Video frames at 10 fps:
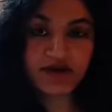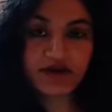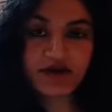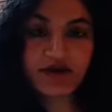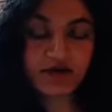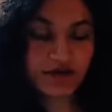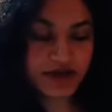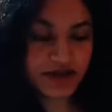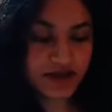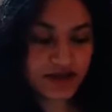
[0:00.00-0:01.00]
her
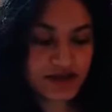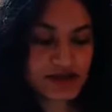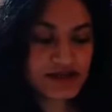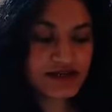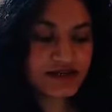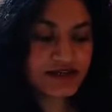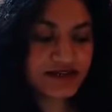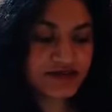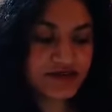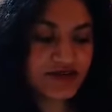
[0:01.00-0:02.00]
only.
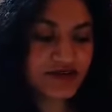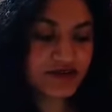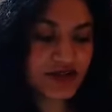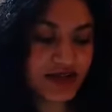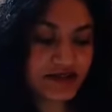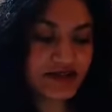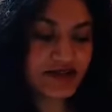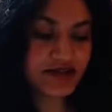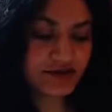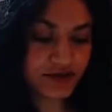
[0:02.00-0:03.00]
David and Goliath
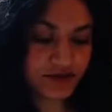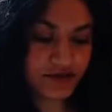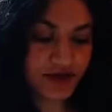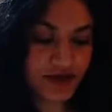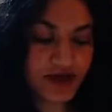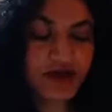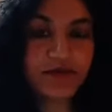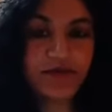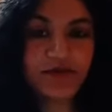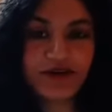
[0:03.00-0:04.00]
thus taught me
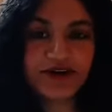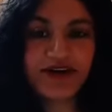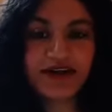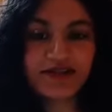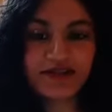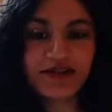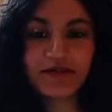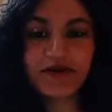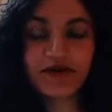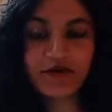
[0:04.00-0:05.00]
important lesson
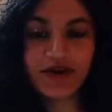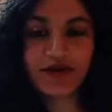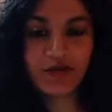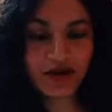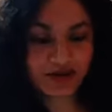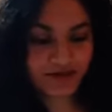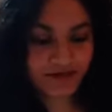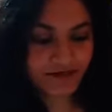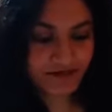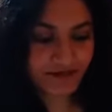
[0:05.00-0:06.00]
number 21.
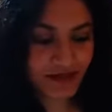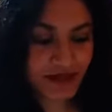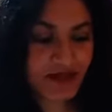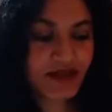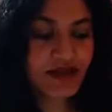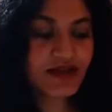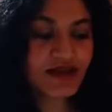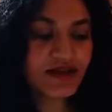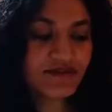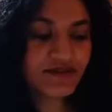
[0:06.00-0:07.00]

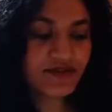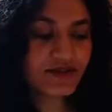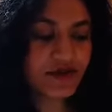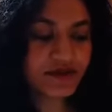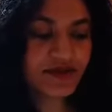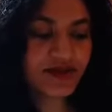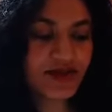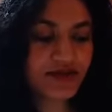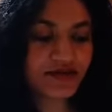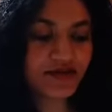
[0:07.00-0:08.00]
Love was not being
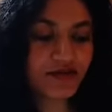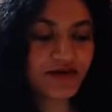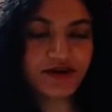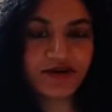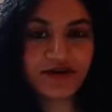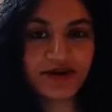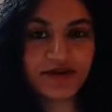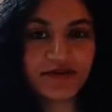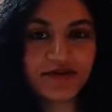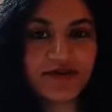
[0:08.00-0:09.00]
extraordinary,
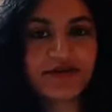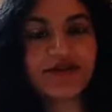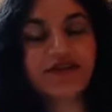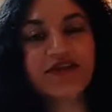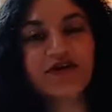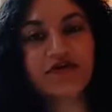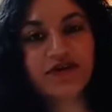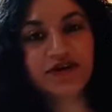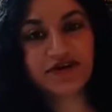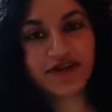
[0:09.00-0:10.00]
but to see the
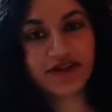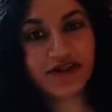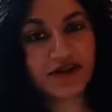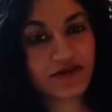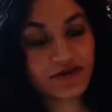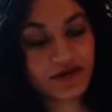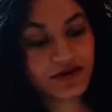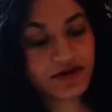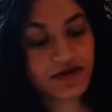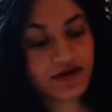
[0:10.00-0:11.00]
ordinary as
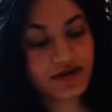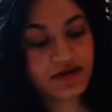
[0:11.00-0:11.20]
extraordinary.